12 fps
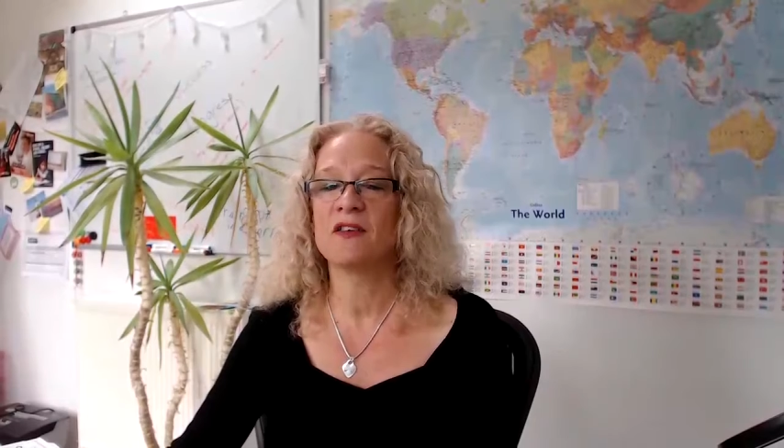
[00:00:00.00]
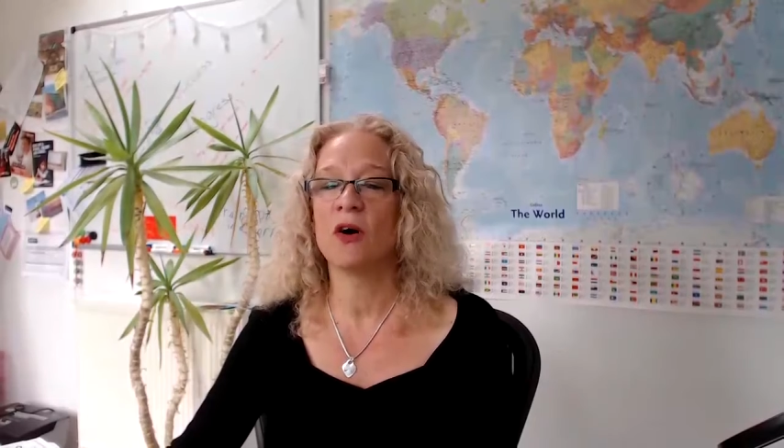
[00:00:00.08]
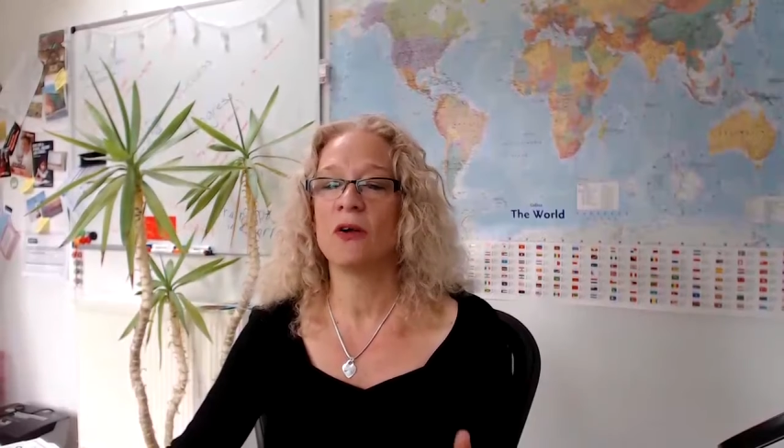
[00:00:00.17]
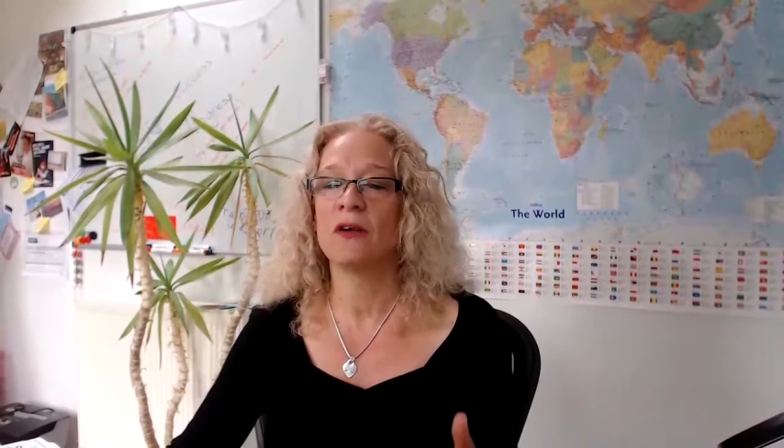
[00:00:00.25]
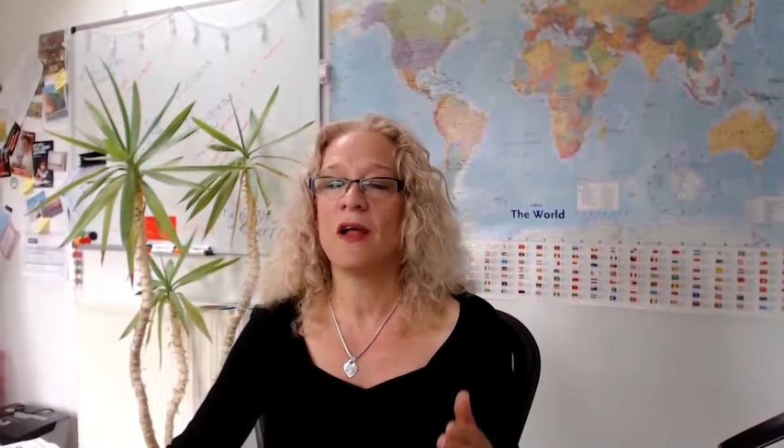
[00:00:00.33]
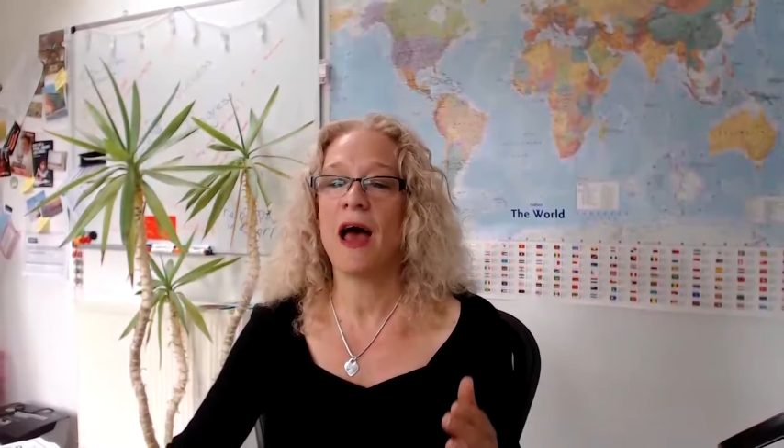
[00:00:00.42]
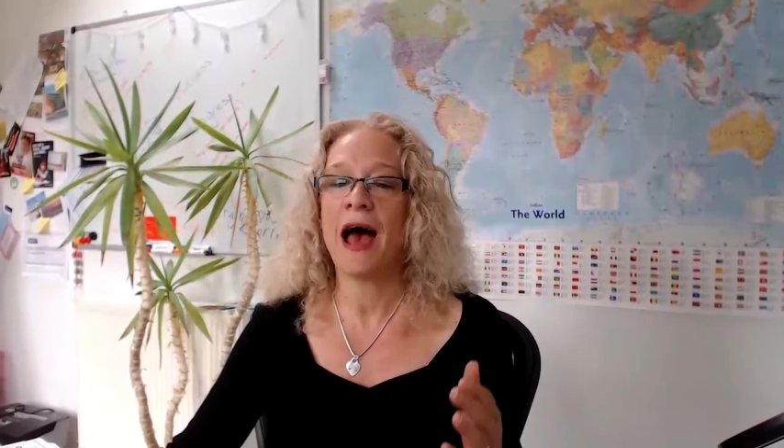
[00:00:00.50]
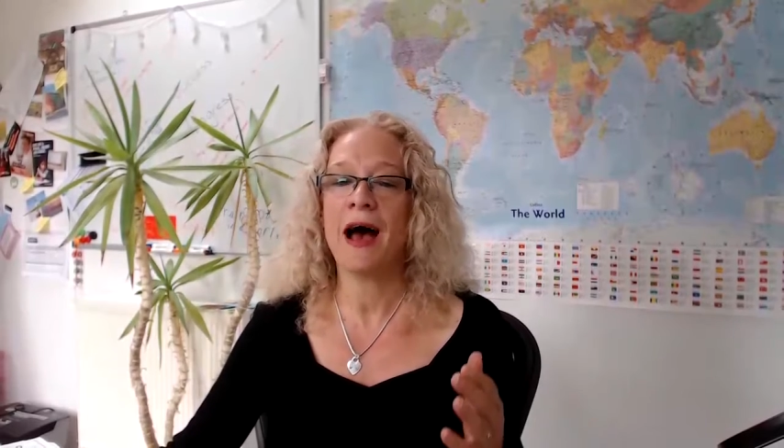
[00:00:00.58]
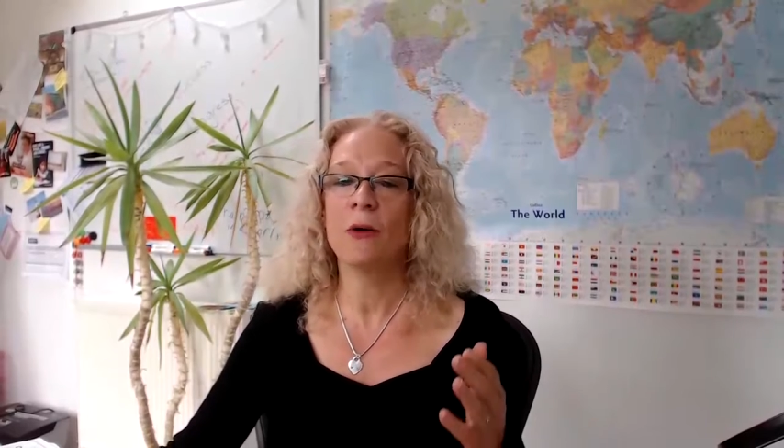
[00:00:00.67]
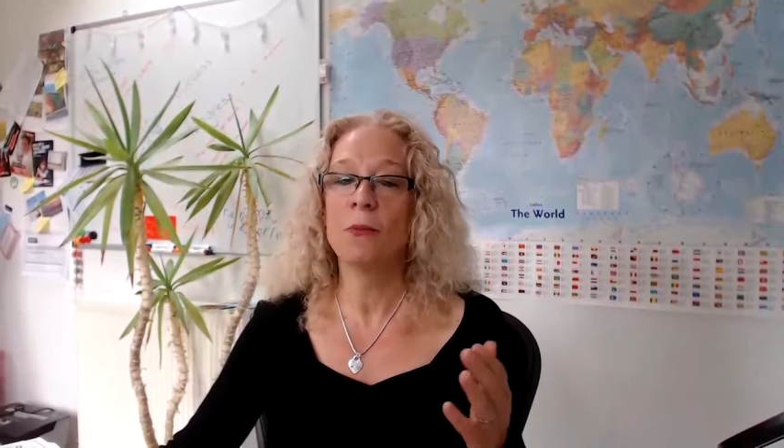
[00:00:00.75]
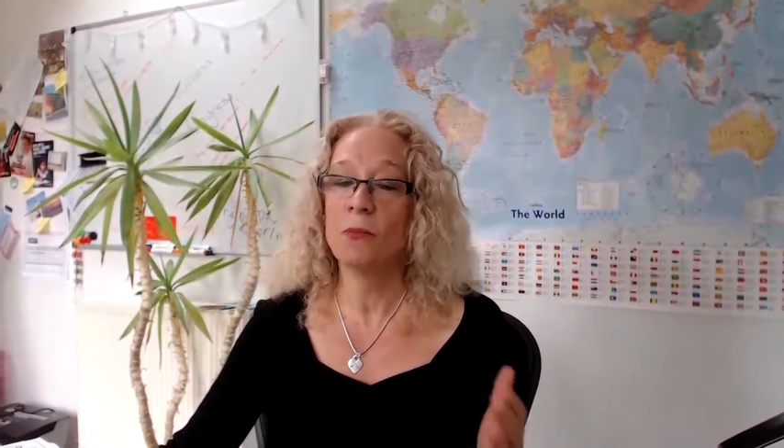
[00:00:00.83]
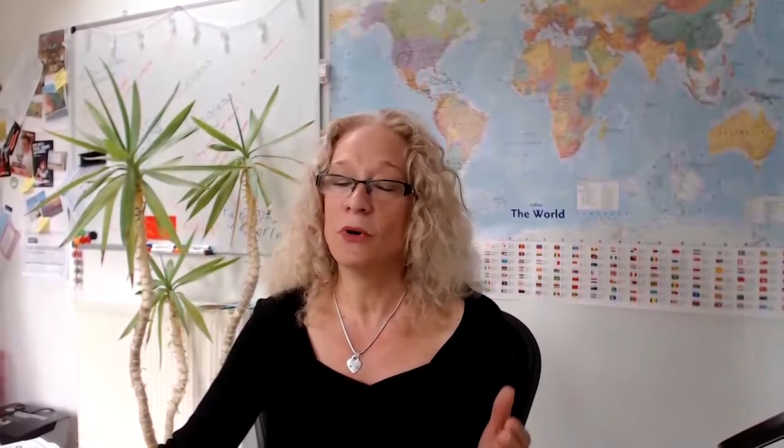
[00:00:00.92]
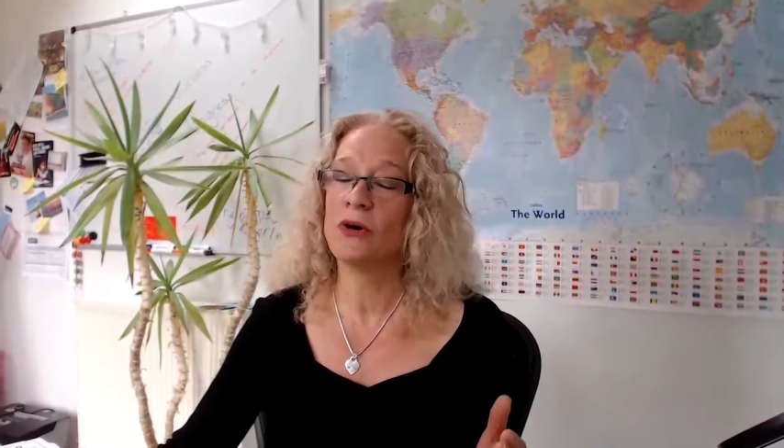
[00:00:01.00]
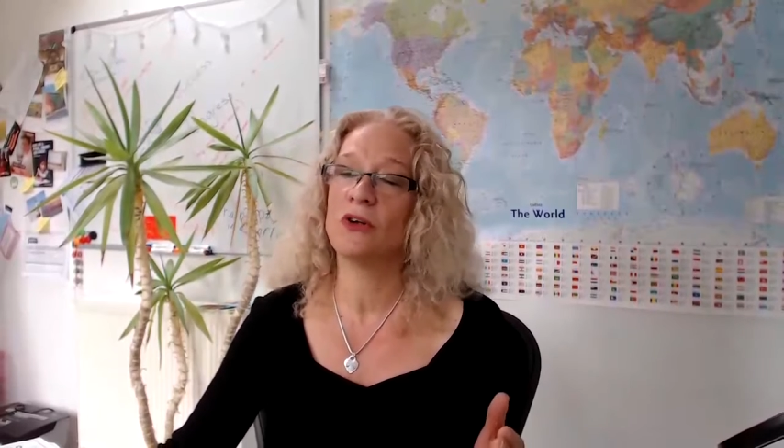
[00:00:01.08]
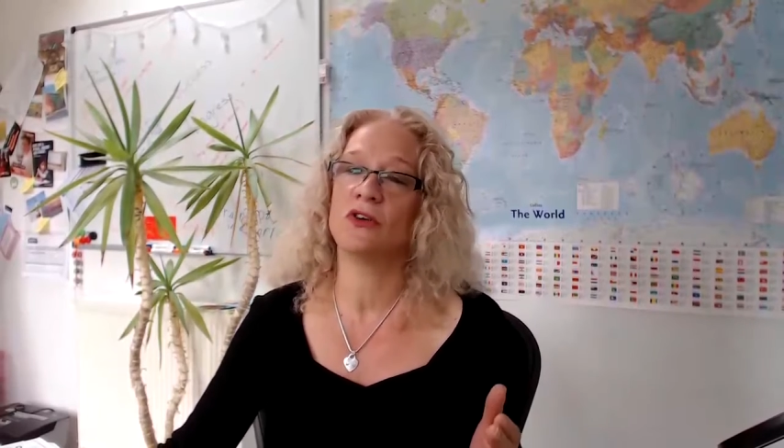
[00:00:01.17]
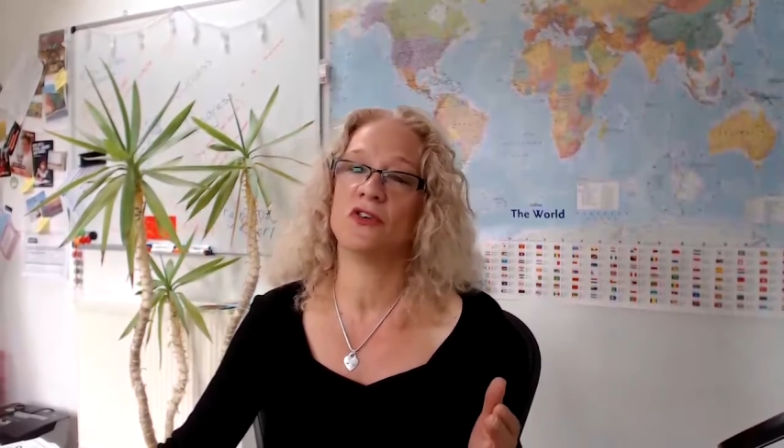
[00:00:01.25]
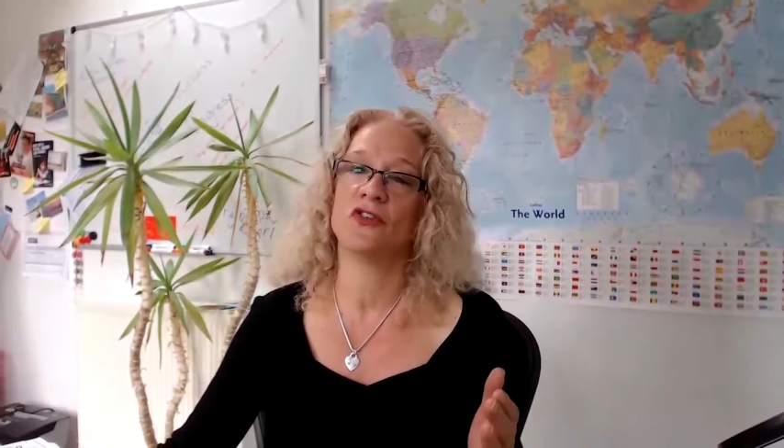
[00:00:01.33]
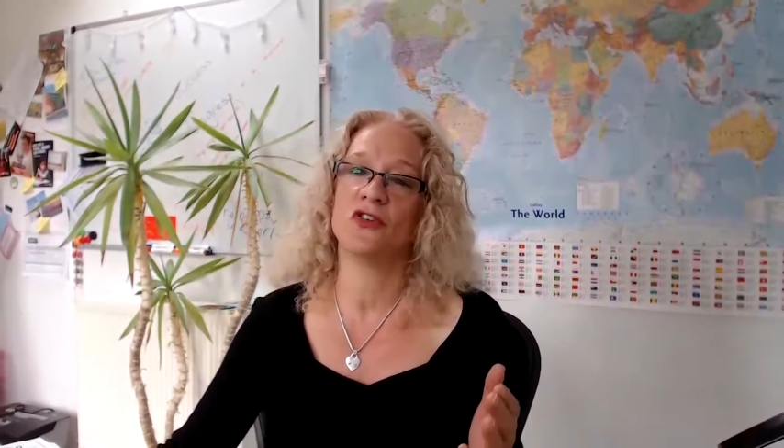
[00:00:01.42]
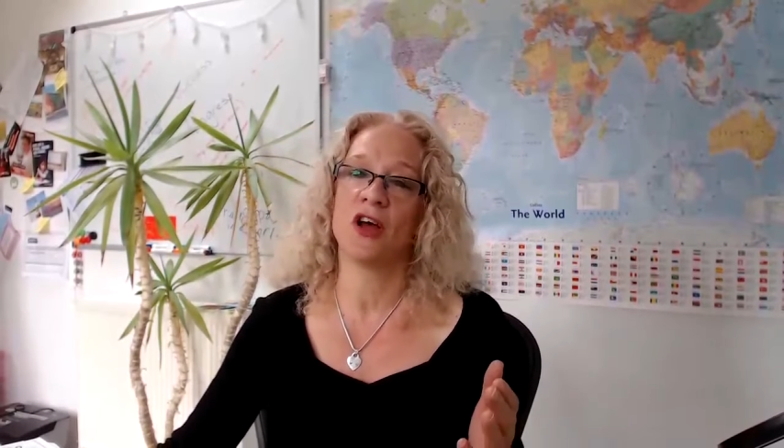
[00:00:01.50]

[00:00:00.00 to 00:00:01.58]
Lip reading: on how much